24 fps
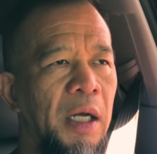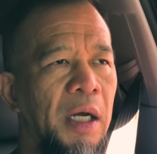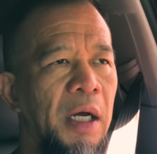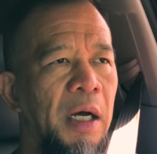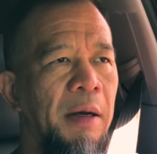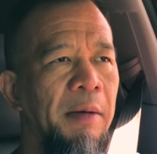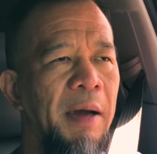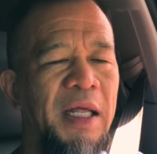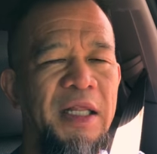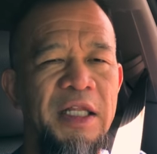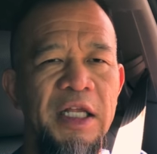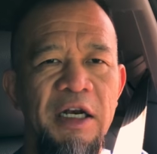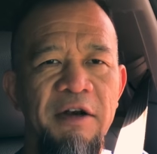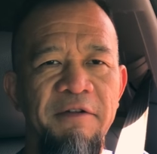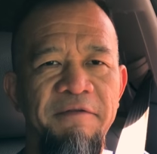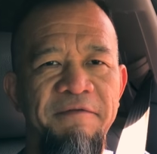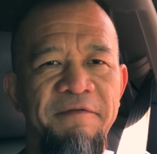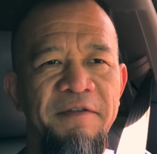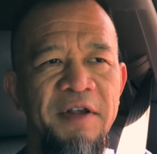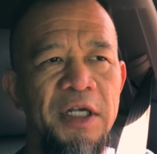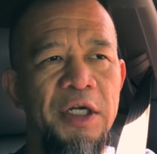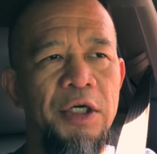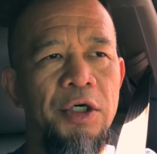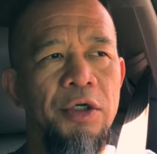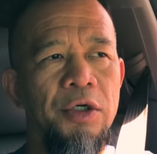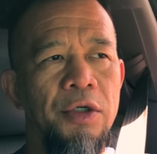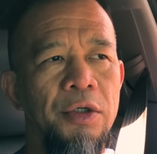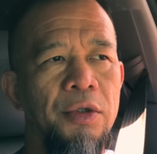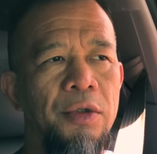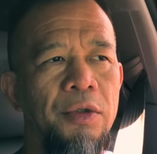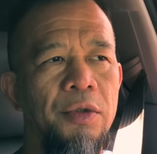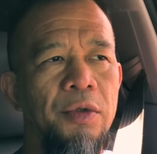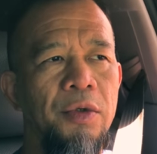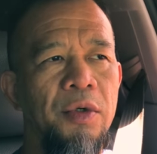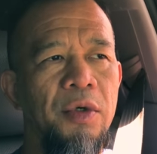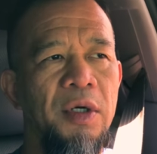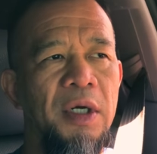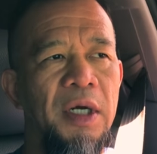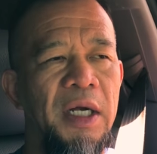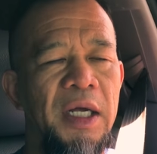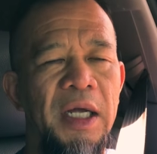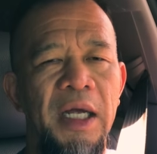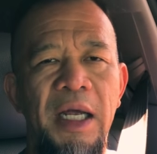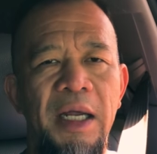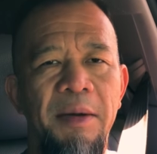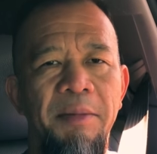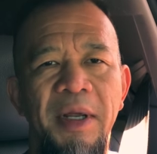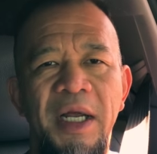Uh, I didn't feel
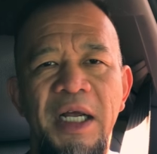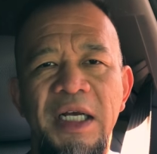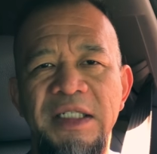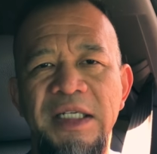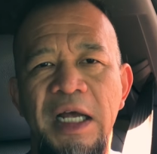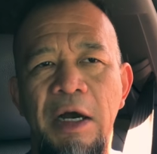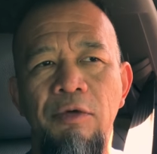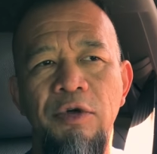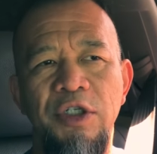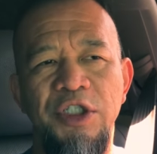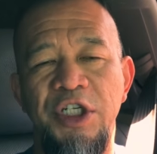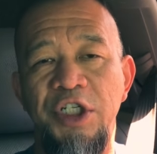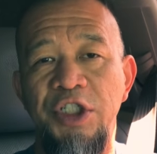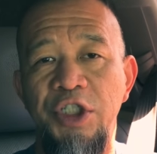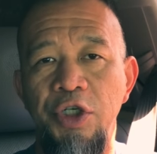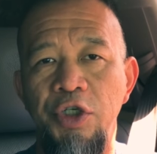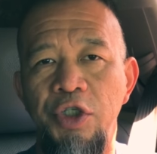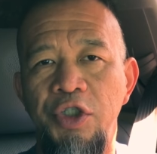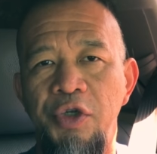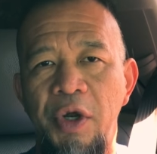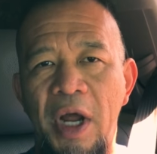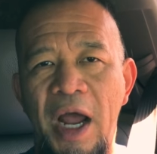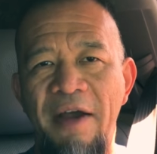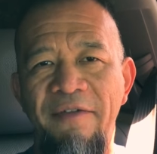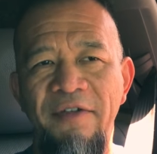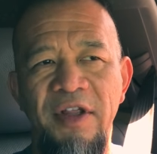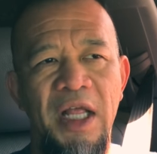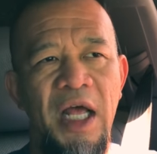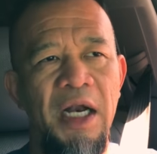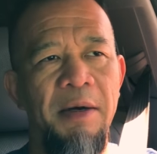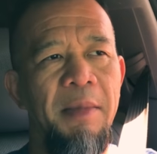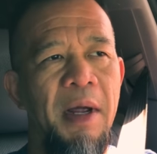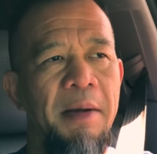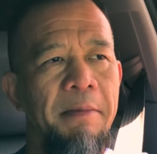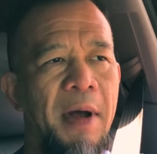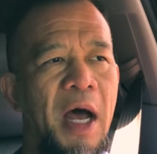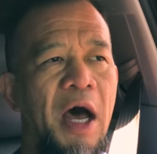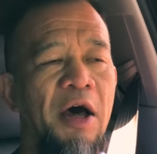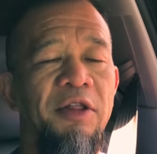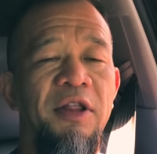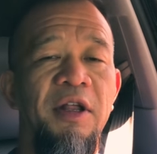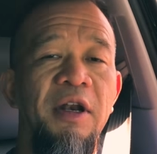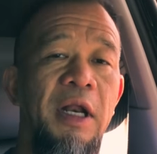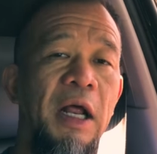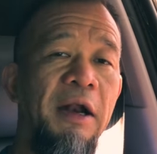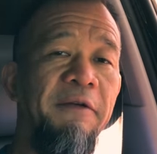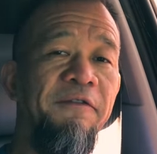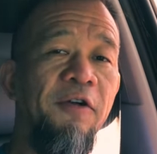uh, because I was just used to having that in my
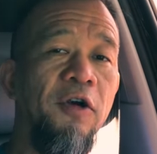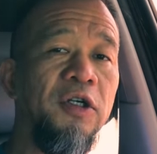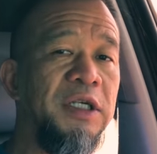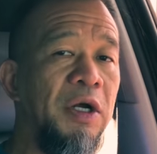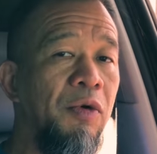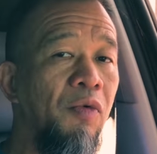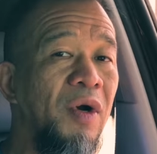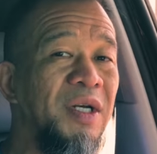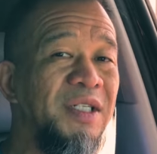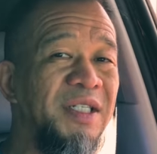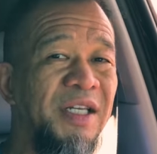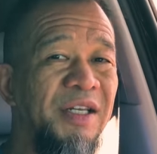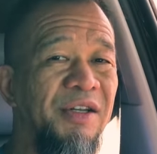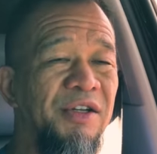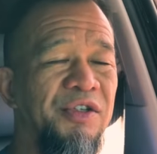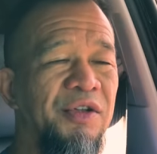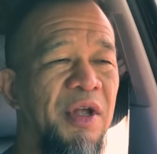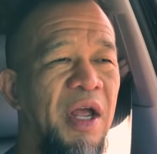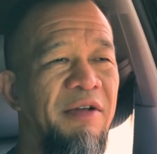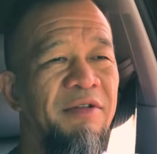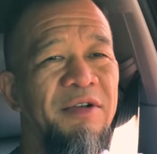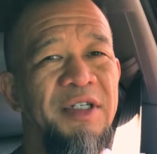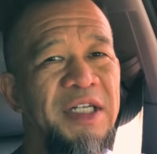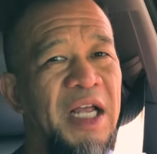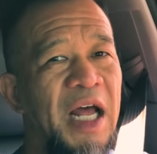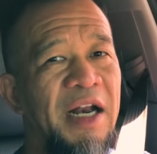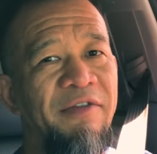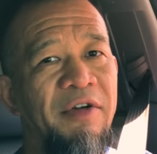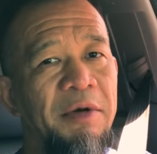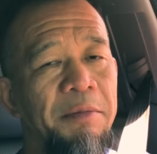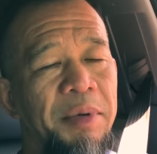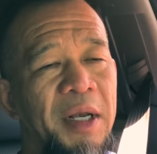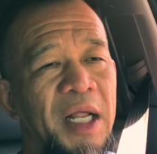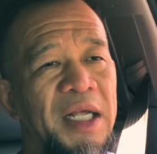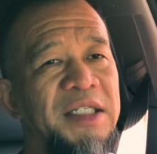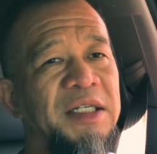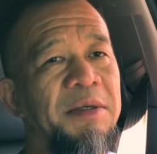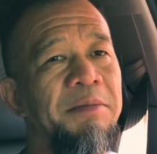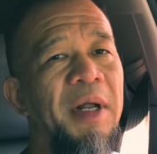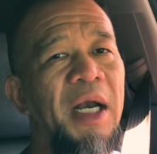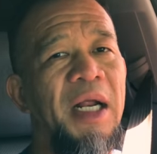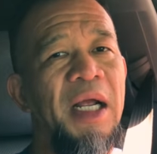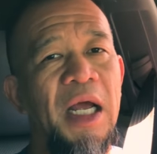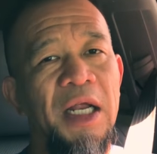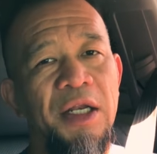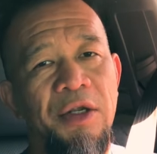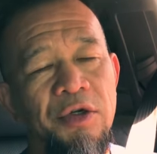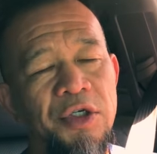mouth. And at first, I wasn't used to that. It was kind of unpleasant,
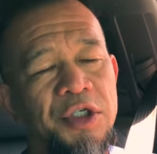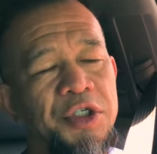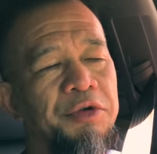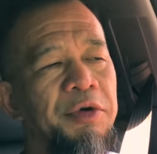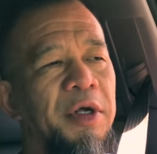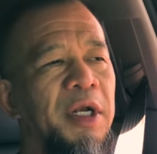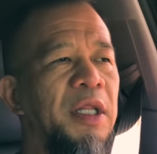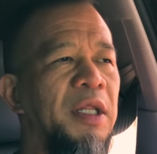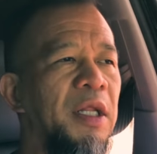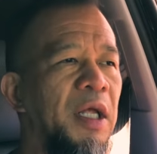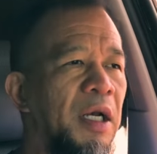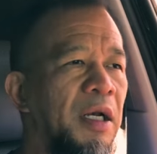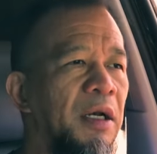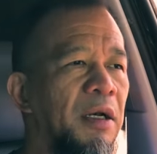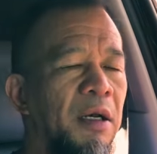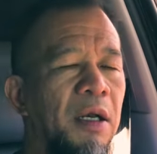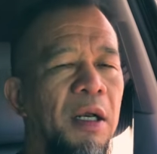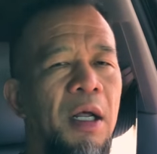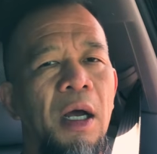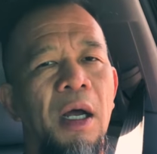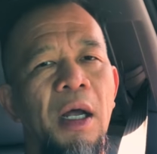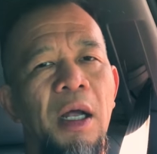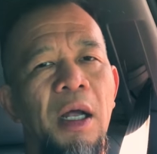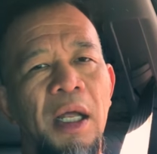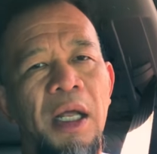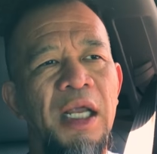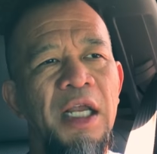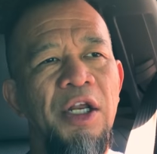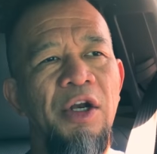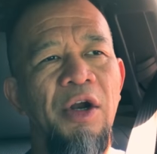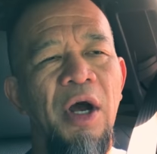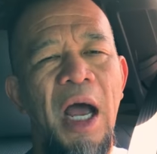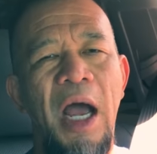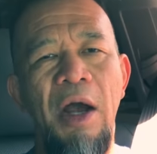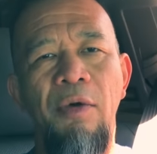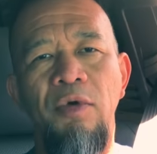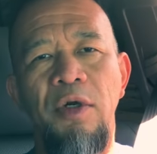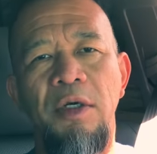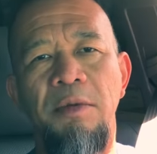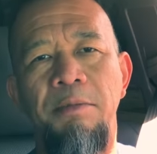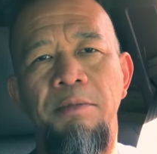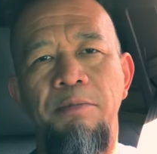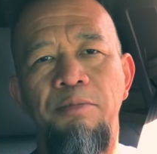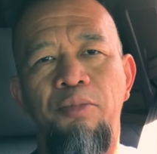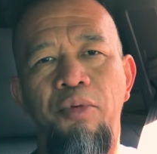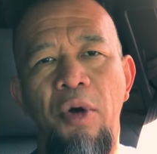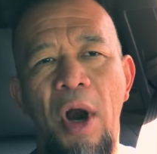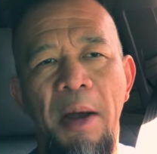but I got used to it. And then, you know, I would
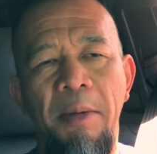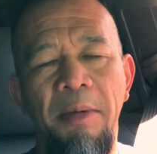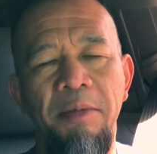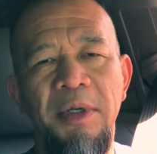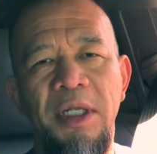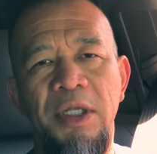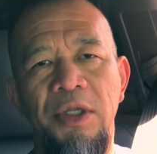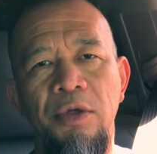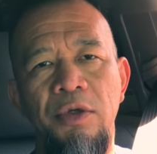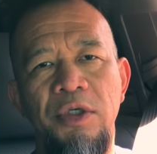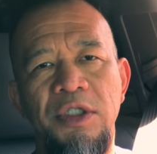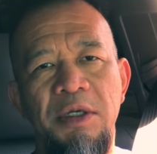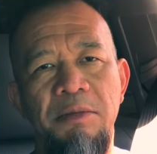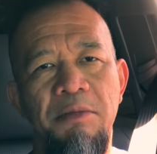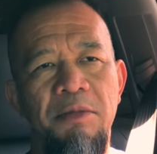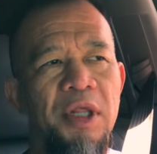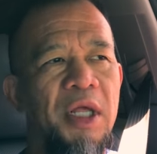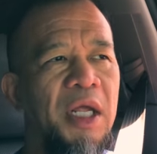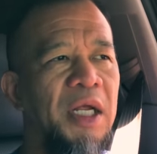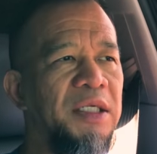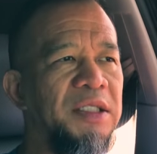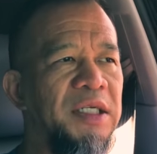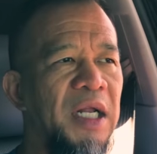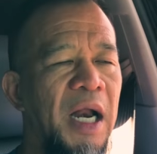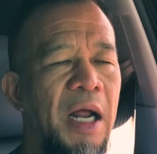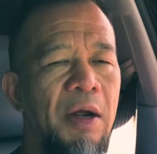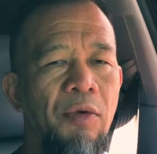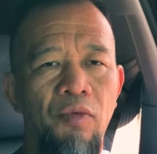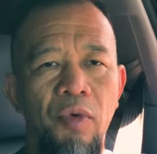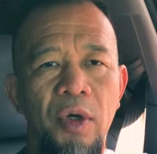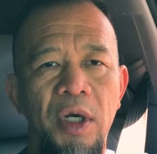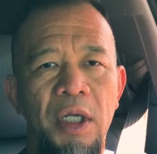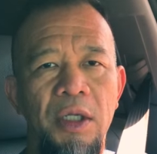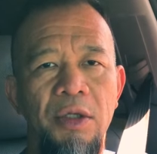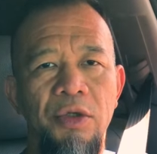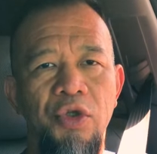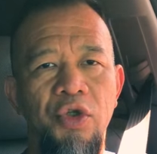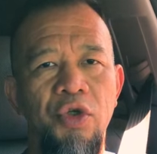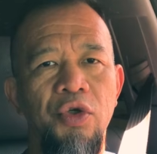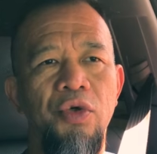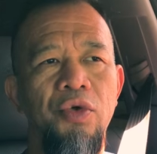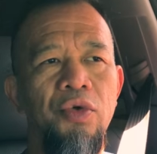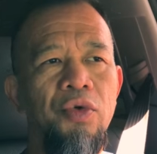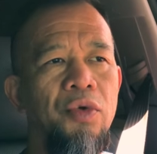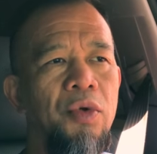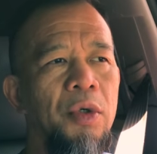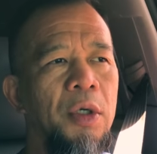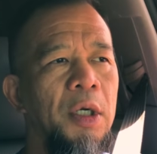probably do some things that I wouldn't
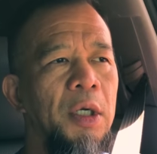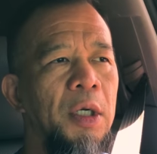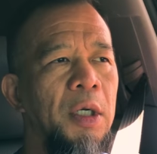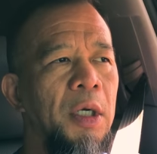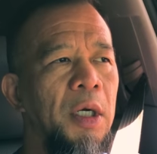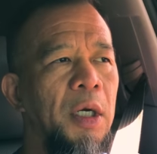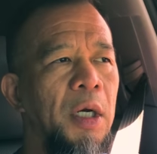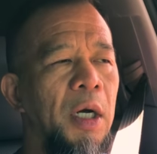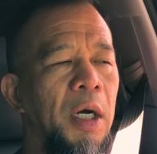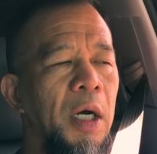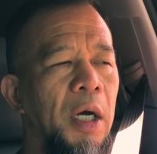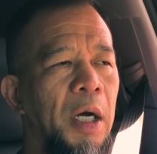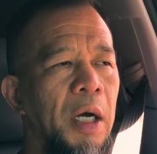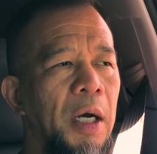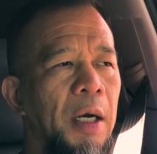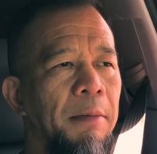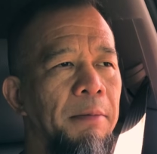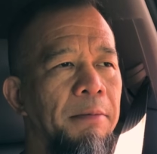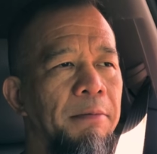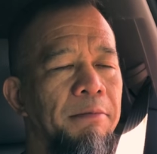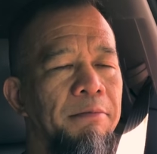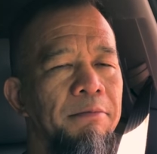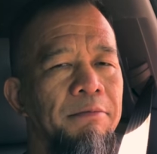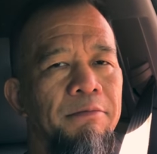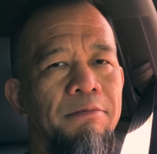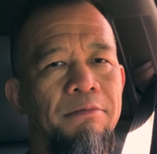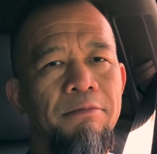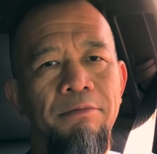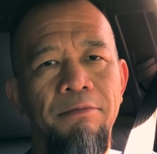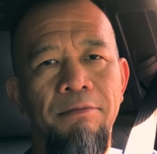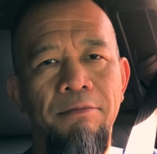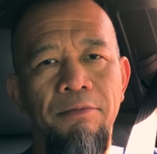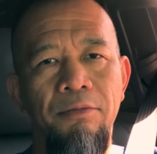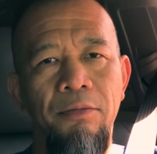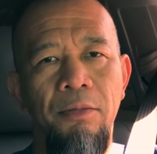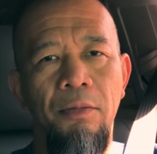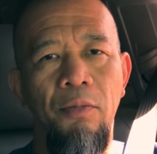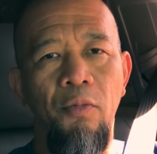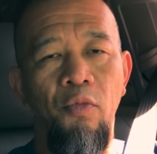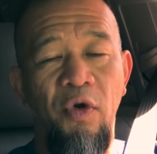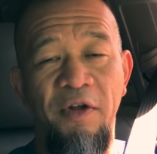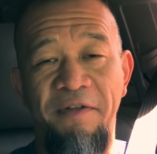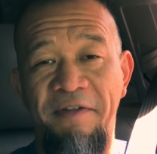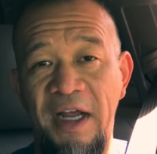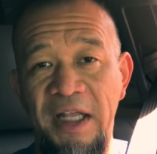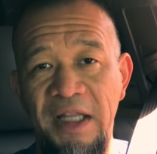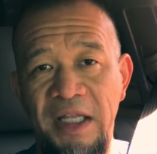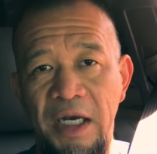do um,
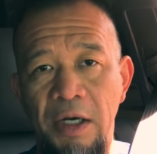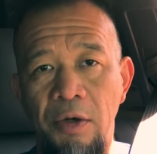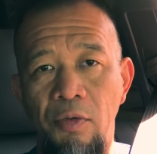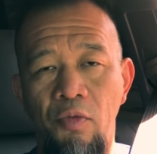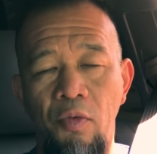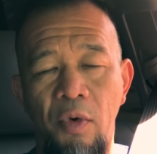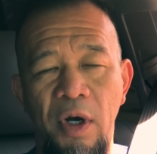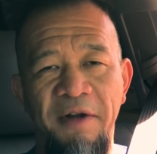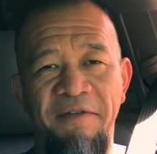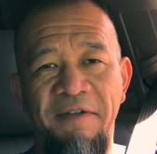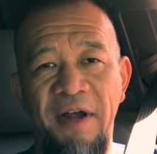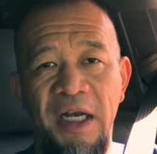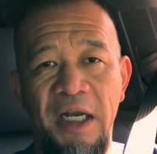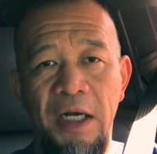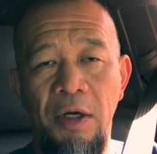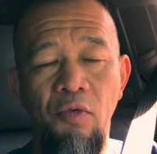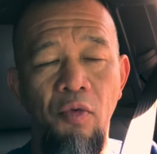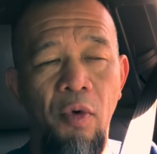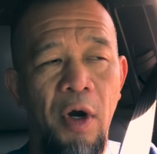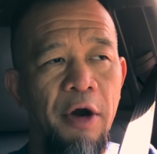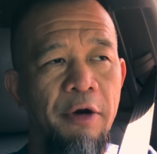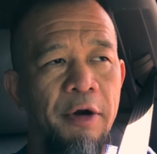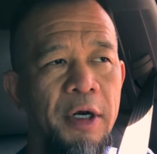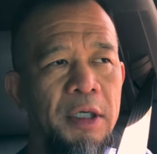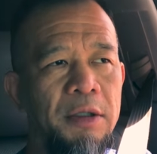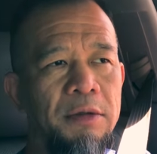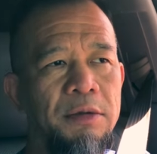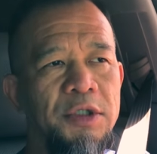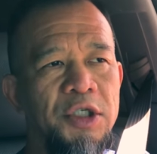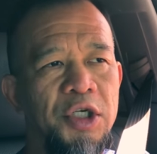if I didn't if I didn't wear it.